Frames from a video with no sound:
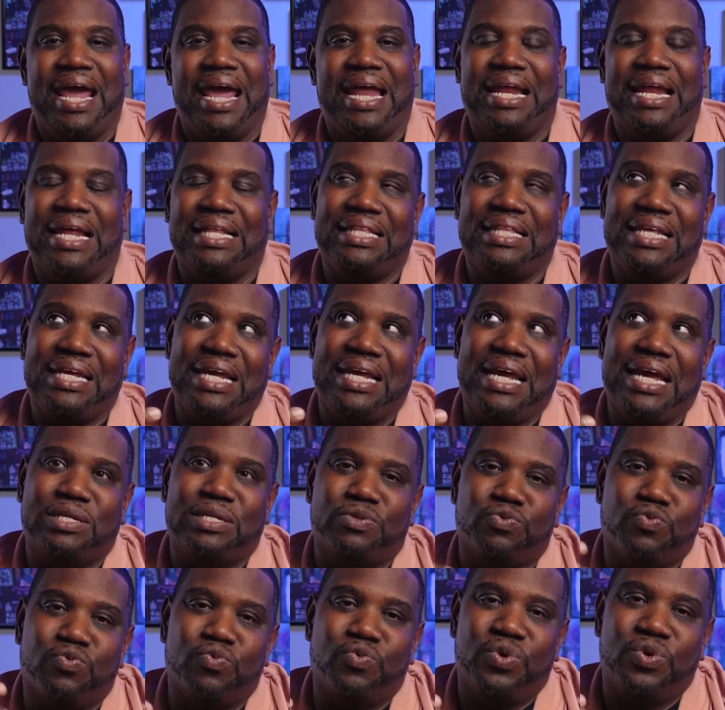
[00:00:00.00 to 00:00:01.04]
and I think it
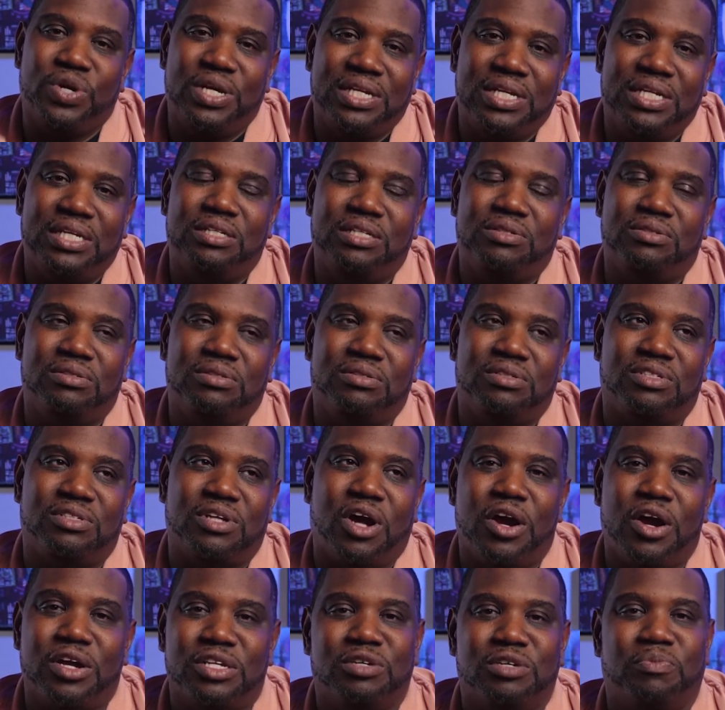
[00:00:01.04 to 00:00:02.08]
has really
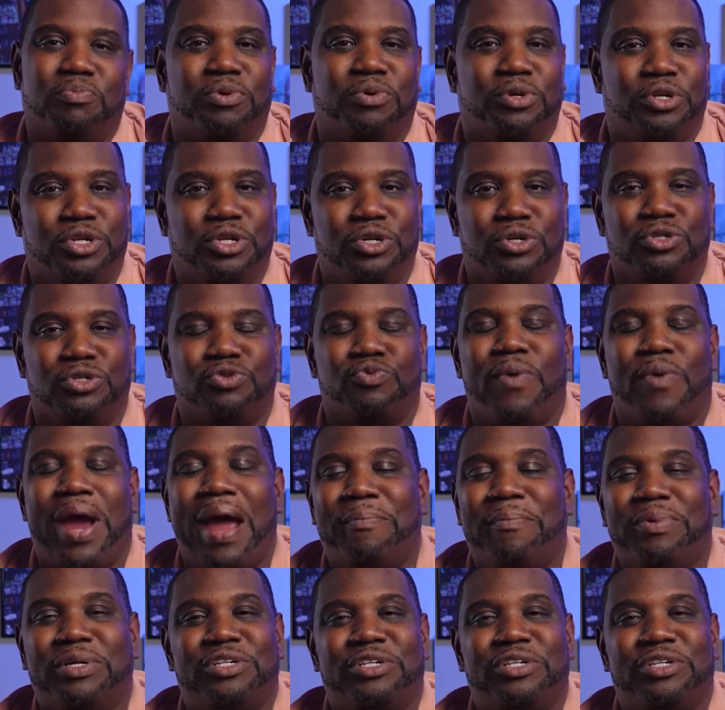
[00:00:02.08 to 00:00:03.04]
started to produce rapid